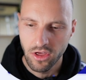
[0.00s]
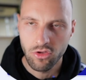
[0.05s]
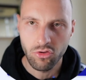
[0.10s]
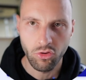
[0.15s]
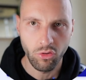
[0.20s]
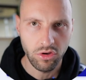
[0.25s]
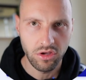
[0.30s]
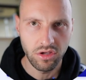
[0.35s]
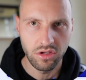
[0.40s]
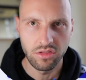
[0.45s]

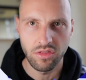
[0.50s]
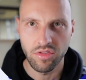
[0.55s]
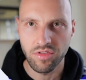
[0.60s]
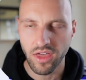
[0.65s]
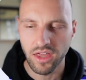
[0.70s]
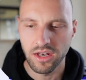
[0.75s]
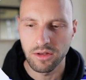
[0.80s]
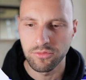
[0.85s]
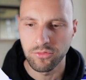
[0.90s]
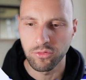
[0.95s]
so you can
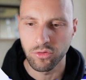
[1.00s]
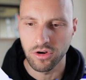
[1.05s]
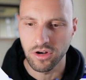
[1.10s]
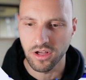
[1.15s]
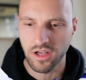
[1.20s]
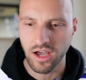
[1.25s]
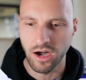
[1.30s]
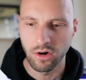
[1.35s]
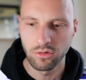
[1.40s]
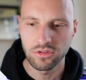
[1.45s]
sign up for an
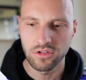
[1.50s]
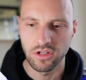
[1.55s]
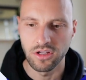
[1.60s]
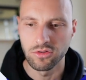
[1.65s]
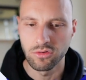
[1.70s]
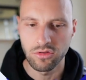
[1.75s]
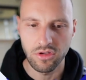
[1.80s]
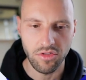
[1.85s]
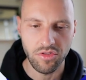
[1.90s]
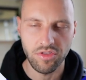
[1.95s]
account and
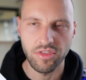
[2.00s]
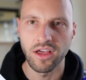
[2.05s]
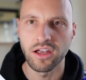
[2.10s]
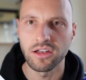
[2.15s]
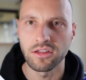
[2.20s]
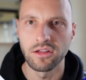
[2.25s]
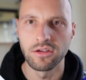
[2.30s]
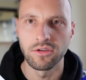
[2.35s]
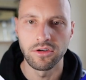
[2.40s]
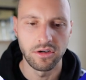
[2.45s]
you can start
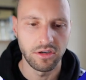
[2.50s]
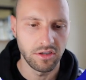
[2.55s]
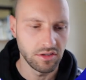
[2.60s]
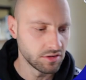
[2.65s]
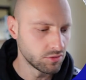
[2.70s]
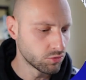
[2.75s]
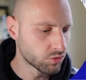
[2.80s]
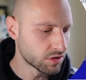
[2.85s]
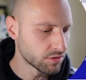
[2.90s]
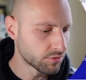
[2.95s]

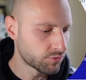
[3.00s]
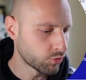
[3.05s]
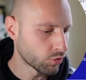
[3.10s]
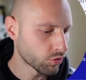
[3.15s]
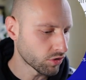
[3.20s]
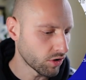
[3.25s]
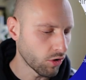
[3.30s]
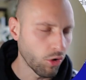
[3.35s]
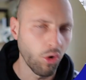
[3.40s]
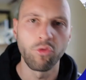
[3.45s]
looking
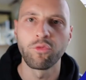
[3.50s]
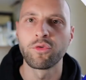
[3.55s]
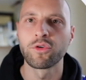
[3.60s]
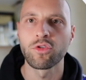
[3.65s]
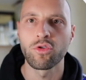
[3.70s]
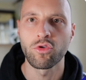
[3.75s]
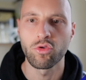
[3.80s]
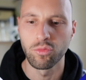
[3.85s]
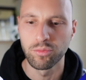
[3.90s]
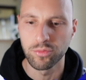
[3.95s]
for
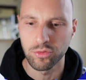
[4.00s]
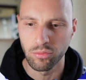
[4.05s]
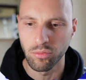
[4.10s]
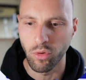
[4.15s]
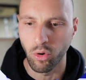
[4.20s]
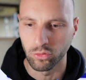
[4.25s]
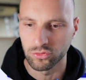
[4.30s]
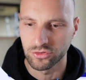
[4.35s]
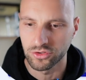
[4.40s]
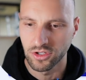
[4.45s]
offers to
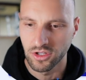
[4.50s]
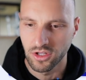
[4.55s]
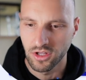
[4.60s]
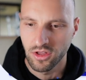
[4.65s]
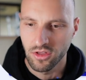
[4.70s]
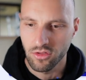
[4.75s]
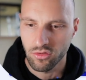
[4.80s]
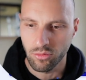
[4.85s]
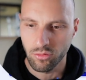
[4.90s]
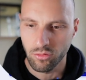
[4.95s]
promote. So I'm